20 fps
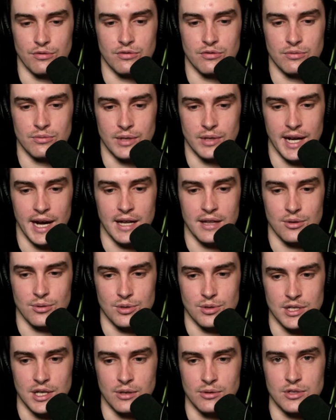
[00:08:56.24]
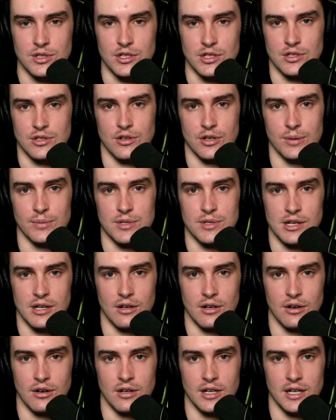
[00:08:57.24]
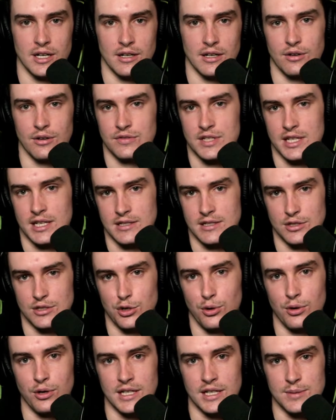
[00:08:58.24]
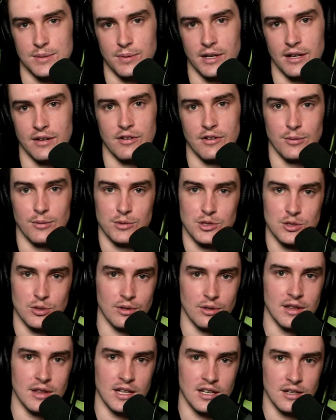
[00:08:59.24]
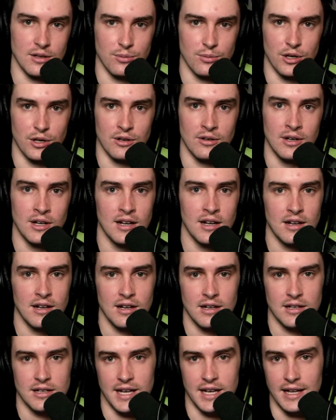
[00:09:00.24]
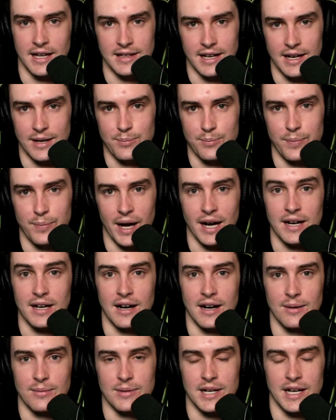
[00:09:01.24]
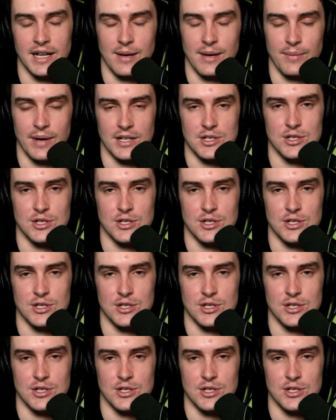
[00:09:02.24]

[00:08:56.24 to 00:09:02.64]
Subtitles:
we had the results in scrims in an off-season tourneys, but everyone was sort of thinking, well, can they back it up? Can they match